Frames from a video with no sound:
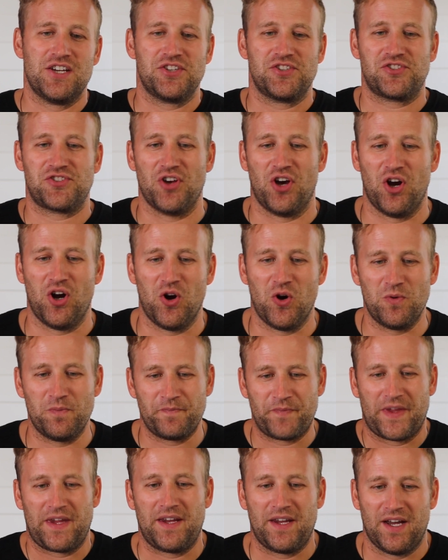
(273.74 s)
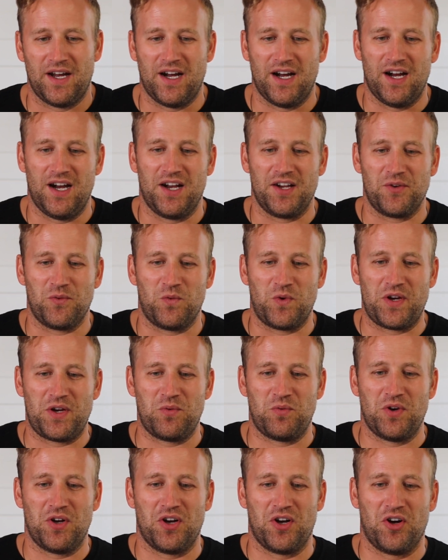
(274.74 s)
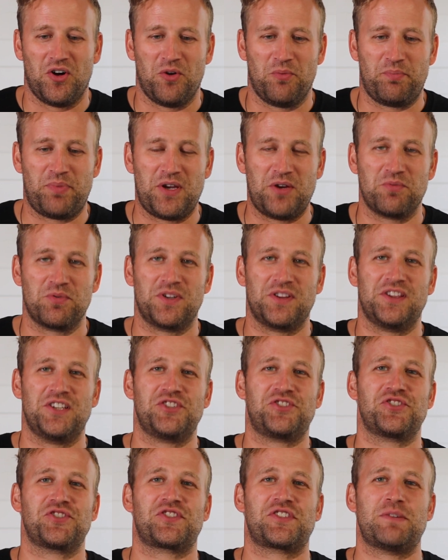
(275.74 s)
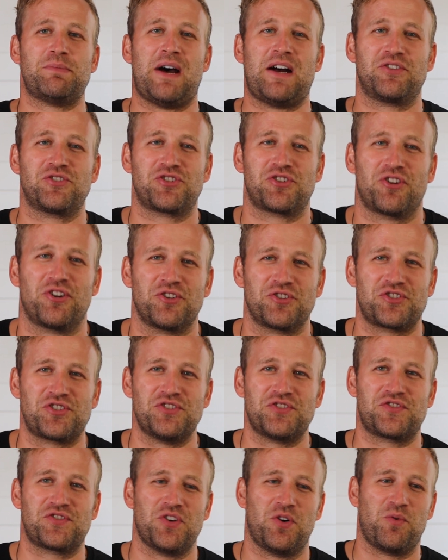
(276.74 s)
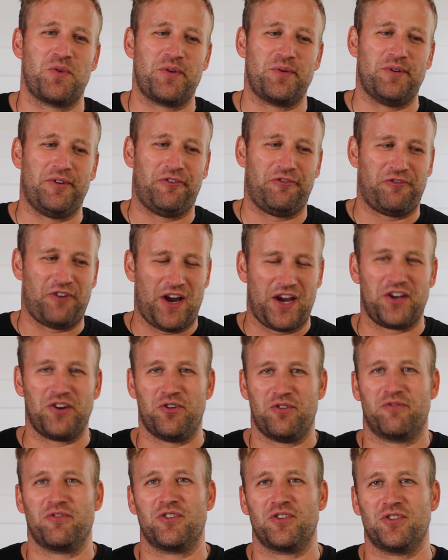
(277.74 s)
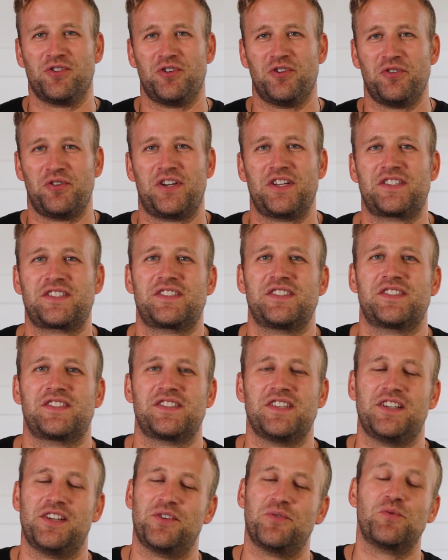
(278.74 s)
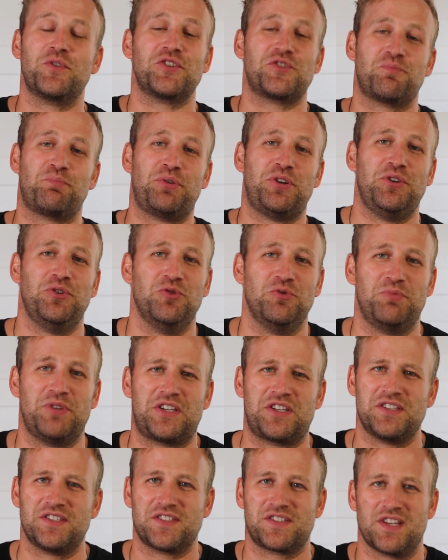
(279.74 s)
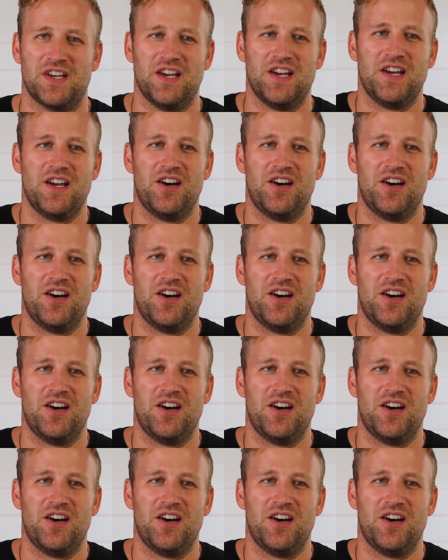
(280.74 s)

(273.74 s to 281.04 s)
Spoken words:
So we will be religious about church, and so we will fight over who gets to sit in which pew, because